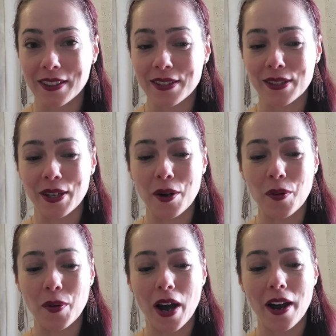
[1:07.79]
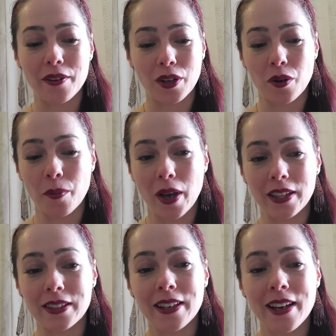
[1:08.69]
So I
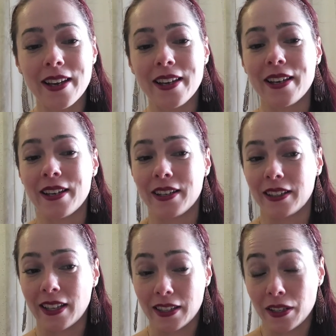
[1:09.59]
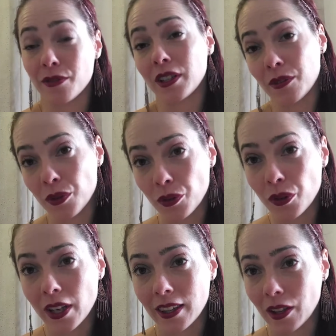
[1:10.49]
recommend that even if you
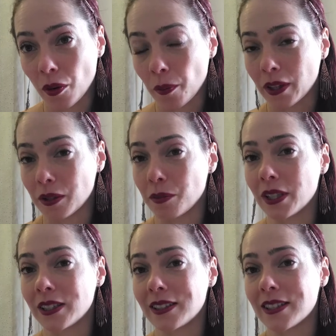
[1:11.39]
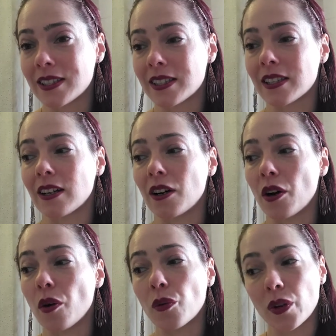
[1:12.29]
look at the compatibilities,
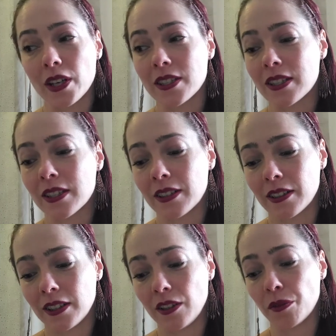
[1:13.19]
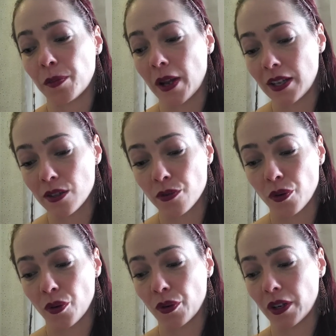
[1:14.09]
always leave place
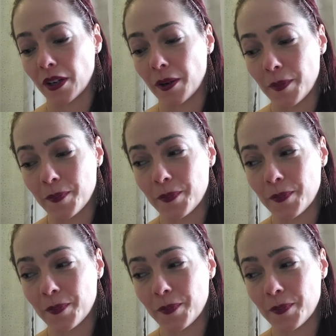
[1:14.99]
for